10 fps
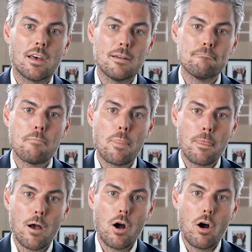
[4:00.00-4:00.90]
that
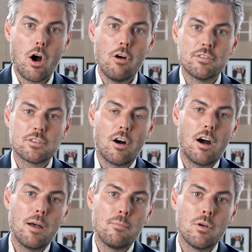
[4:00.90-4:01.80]
over
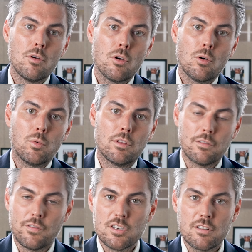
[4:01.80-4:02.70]
time, with a
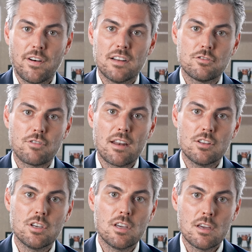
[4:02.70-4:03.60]
diversified
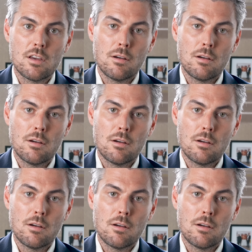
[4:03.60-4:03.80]
strategy,